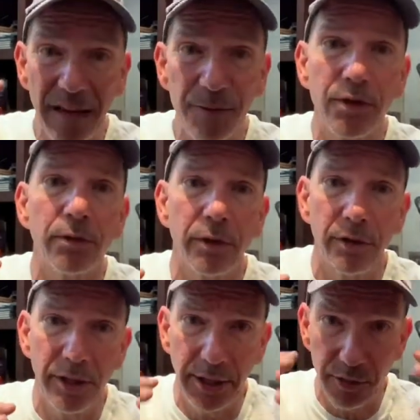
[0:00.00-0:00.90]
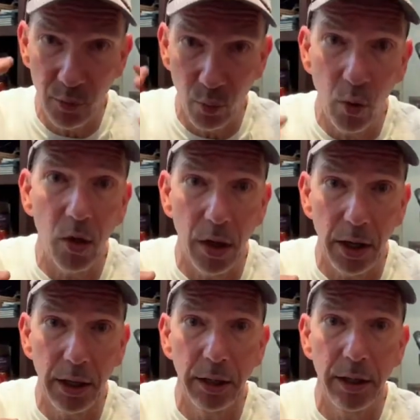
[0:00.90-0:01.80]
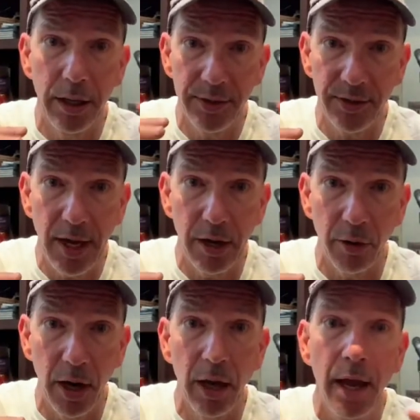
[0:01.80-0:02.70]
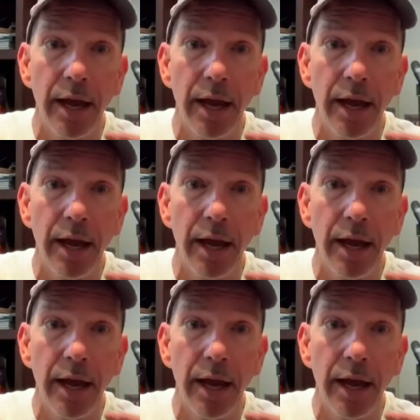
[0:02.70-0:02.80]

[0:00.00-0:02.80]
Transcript: certain things work, etc.,